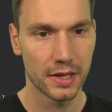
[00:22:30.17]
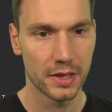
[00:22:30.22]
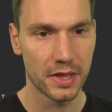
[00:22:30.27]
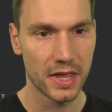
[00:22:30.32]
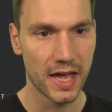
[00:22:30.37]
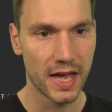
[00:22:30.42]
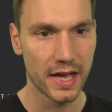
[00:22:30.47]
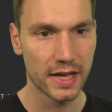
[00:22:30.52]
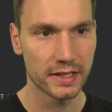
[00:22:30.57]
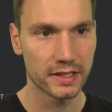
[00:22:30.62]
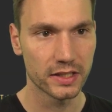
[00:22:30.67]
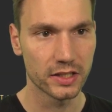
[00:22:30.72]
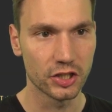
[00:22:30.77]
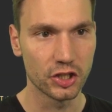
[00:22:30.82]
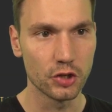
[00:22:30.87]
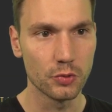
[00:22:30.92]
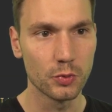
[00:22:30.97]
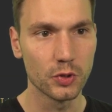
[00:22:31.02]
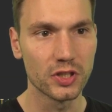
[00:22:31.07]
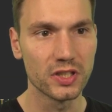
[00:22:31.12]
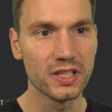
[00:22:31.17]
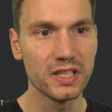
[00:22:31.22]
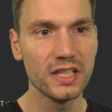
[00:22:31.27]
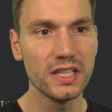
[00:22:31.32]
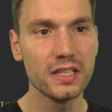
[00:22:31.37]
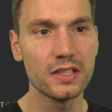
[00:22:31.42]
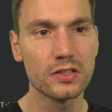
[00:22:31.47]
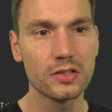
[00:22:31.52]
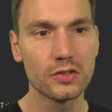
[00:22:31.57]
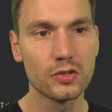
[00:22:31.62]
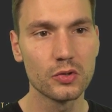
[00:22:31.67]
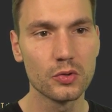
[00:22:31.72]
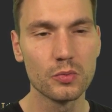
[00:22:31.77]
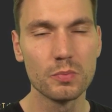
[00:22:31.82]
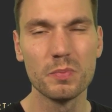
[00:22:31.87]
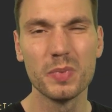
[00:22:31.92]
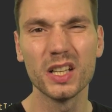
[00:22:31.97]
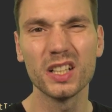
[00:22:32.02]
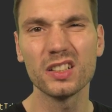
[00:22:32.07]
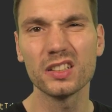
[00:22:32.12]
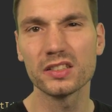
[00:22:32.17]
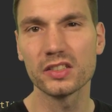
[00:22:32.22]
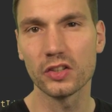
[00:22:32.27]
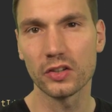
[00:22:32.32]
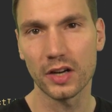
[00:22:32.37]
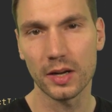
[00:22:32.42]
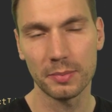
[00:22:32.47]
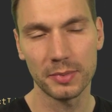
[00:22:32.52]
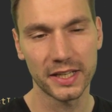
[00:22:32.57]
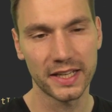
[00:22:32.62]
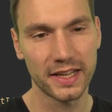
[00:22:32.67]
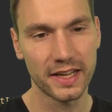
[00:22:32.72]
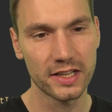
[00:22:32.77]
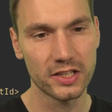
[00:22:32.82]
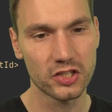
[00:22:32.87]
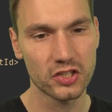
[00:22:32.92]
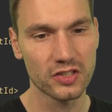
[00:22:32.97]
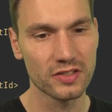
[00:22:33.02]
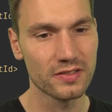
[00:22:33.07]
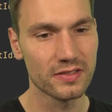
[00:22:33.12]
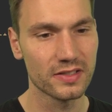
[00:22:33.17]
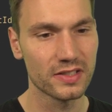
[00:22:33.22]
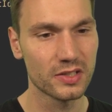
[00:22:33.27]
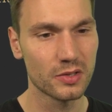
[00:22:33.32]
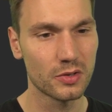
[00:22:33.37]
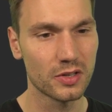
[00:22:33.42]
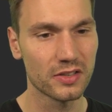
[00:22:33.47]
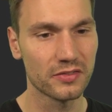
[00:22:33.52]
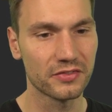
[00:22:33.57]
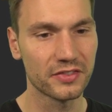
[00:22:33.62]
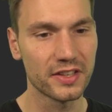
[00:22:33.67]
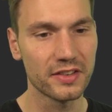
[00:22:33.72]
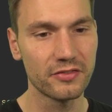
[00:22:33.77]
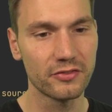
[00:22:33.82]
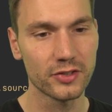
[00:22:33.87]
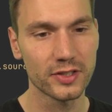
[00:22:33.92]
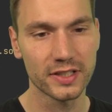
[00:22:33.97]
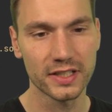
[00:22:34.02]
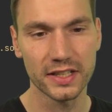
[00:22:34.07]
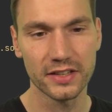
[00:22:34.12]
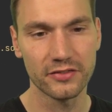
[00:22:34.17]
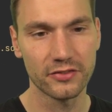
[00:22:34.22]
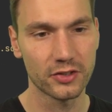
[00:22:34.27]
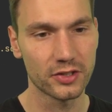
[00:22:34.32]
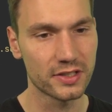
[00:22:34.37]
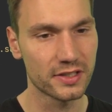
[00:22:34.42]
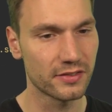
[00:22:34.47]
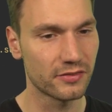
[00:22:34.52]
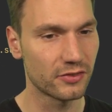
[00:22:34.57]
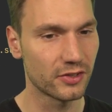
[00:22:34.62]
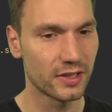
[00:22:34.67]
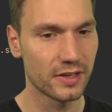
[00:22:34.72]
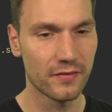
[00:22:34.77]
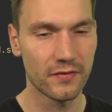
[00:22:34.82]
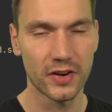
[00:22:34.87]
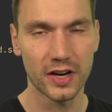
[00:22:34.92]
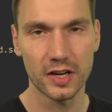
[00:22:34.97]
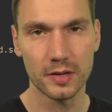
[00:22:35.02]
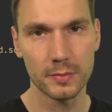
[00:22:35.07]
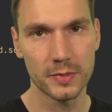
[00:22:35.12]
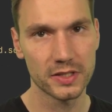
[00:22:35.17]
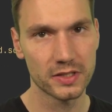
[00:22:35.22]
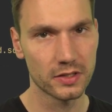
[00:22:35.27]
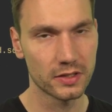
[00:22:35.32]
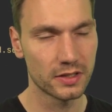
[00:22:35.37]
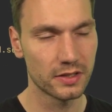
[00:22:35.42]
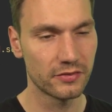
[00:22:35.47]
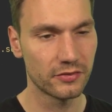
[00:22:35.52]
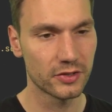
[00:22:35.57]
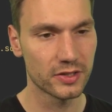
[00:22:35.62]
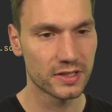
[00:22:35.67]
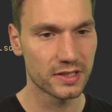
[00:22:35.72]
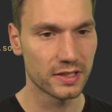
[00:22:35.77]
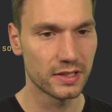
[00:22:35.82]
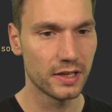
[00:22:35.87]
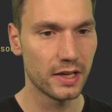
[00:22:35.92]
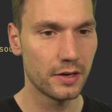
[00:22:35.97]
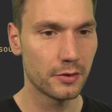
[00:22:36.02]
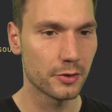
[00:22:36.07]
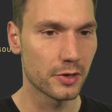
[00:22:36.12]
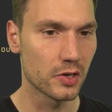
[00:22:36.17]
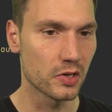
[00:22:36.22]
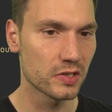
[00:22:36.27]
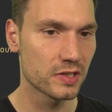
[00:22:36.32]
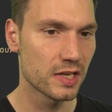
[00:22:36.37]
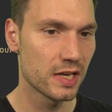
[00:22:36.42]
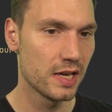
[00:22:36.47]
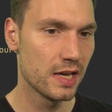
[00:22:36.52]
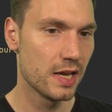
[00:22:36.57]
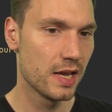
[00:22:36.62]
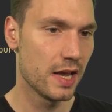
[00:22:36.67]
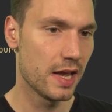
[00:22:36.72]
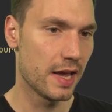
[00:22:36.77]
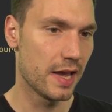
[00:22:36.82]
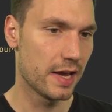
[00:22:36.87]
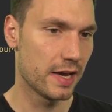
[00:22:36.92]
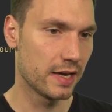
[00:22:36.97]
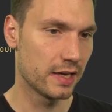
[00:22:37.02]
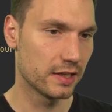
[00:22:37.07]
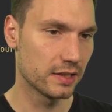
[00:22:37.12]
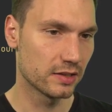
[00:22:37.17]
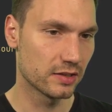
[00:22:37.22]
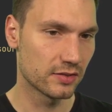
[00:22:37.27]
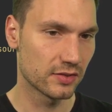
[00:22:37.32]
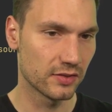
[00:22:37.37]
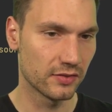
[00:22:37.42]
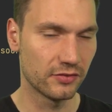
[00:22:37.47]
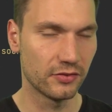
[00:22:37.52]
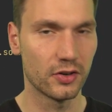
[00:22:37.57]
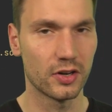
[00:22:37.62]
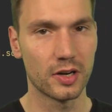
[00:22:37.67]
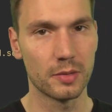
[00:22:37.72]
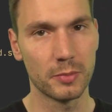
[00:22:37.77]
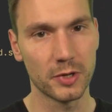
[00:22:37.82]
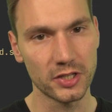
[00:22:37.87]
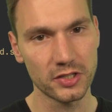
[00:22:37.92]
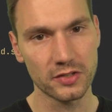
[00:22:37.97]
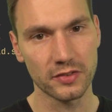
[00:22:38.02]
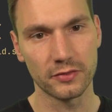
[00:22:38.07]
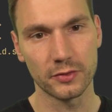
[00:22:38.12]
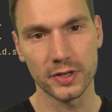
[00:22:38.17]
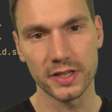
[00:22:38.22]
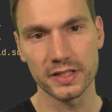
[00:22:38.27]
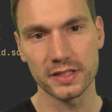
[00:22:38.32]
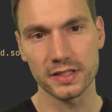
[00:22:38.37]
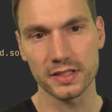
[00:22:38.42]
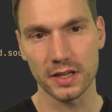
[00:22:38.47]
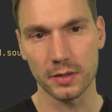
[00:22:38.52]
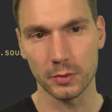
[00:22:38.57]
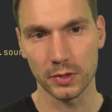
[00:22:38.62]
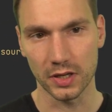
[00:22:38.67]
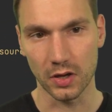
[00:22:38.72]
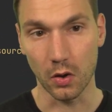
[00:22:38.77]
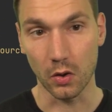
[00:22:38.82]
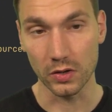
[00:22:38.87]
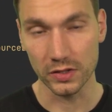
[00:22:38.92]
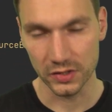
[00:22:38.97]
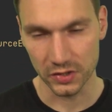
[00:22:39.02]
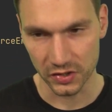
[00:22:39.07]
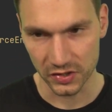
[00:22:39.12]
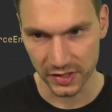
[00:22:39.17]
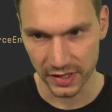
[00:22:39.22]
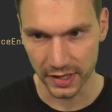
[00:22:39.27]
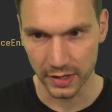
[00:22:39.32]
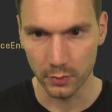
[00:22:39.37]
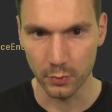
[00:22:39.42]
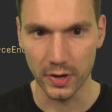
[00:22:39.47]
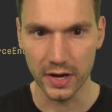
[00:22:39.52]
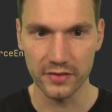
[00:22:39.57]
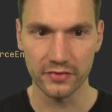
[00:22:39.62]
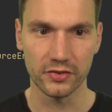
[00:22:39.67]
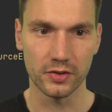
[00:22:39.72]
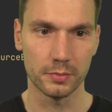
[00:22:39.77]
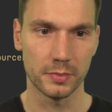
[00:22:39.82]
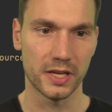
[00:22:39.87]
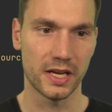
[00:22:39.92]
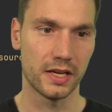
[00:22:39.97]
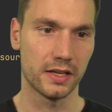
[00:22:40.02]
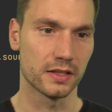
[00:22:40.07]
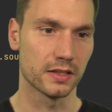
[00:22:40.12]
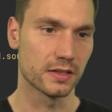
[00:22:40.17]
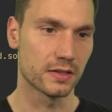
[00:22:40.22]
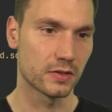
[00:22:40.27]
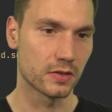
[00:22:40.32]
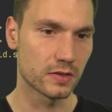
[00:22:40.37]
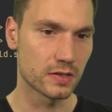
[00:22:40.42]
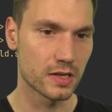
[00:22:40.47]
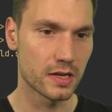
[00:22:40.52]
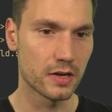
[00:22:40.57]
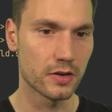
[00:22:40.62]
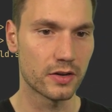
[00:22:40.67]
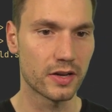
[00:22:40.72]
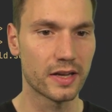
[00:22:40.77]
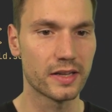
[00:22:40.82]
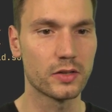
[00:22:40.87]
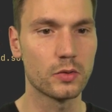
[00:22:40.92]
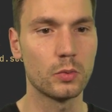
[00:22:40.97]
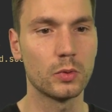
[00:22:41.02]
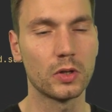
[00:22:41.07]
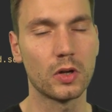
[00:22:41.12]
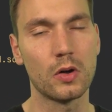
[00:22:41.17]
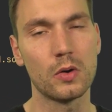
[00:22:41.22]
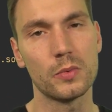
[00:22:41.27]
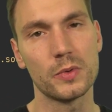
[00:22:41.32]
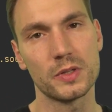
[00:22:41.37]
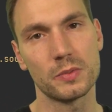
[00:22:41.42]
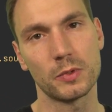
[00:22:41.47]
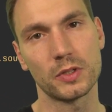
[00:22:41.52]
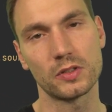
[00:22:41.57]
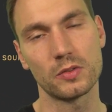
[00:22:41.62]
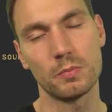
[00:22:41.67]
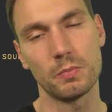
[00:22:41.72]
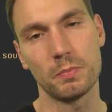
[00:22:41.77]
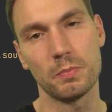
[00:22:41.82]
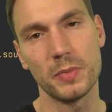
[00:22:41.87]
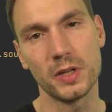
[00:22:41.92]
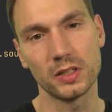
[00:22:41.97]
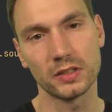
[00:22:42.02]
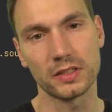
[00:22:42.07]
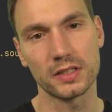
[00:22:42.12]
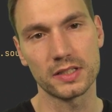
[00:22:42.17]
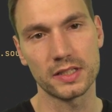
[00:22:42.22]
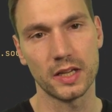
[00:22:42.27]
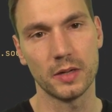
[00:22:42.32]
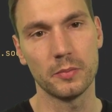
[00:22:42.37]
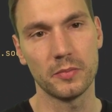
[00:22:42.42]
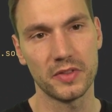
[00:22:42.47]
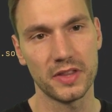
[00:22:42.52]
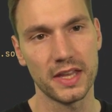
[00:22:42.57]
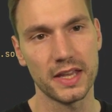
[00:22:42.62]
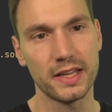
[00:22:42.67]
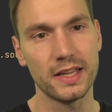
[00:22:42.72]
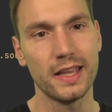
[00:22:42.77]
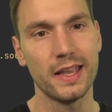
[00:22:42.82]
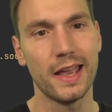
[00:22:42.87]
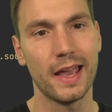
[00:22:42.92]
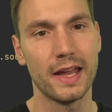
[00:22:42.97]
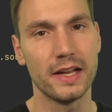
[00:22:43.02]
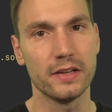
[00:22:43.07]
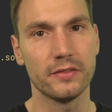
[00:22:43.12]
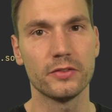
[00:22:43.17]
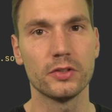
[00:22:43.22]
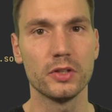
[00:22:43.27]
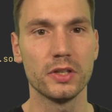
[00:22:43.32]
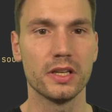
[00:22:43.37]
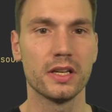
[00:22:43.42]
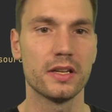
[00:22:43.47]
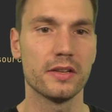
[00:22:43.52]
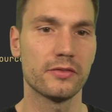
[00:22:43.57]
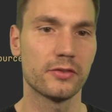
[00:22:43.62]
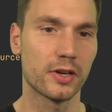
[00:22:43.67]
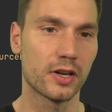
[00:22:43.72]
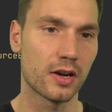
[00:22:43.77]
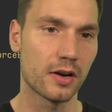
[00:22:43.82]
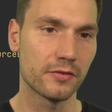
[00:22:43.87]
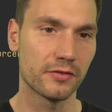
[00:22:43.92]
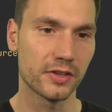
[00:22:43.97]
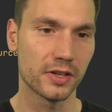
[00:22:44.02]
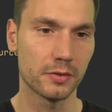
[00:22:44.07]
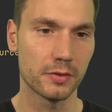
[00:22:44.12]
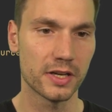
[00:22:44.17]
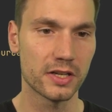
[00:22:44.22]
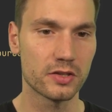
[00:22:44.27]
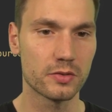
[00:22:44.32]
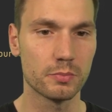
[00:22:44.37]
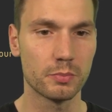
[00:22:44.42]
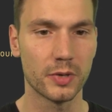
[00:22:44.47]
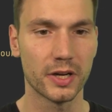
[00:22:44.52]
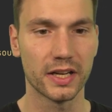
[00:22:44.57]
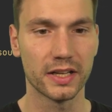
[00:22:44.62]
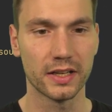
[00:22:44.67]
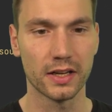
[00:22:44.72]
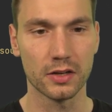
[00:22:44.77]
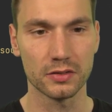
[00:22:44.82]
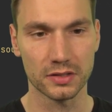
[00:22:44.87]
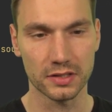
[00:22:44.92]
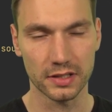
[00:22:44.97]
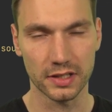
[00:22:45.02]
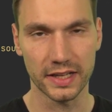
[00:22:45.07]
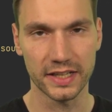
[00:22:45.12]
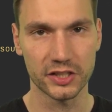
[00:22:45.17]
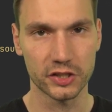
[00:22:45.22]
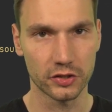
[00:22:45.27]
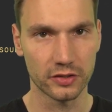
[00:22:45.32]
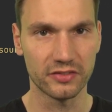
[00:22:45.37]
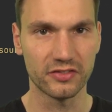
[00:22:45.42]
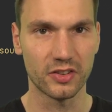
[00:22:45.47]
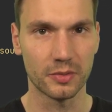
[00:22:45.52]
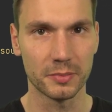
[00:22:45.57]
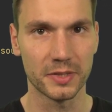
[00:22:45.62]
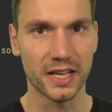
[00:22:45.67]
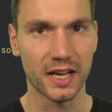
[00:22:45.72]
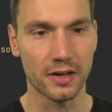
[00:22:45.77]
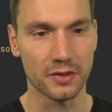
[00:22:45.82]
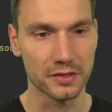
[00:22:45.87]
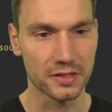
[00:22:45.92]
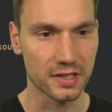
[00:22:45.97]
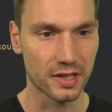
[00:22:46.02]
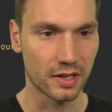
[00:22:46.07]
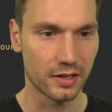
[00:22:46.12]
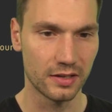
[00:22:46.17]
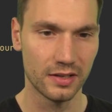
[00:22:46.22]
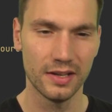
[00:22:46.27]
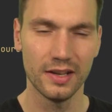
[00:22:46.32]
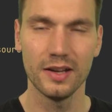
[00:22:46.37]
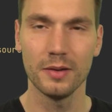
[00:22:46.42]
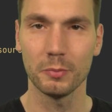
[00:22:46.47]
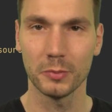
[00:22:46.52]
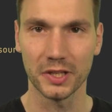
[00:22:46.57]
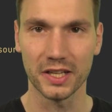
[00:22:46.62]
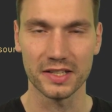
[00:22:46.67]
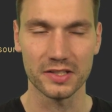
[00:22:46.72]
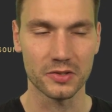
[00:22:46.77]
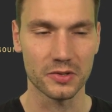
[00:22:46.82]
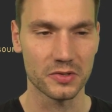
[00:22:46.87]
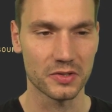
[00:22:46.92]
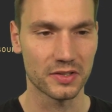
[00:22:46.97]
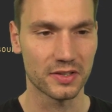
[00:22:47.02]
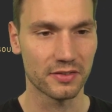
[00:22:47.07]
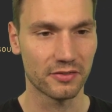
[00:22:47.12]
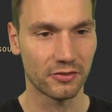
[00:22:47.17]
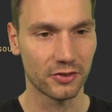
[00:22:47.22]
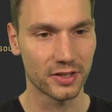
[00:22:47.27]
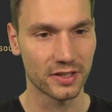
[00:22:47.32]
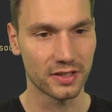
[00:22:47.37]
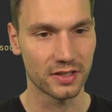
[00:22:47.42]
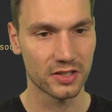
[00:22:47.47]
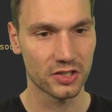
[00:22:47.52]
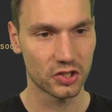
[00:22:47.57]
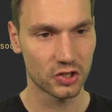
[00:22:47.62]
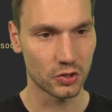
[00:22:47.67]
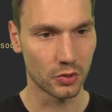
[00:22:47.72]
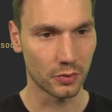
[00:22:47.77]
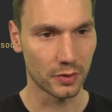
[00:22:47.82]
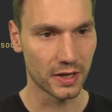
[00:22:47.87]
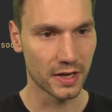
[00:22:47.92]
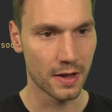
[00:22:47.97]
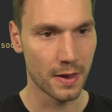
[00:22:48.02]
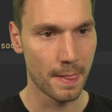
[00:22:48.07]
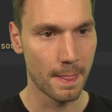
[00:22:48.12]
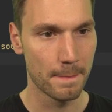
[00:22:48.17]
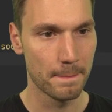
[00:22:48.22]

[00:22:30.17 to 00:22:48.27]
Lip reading: that you would need to build your application sort of differently for different environments or different scenarios. And for a bunch of reasons, I would also stay away from that. Is to say, okay, you would always want to build the same thing, and if you need a different configuration, bring it out later from the outside. But that's also a different story.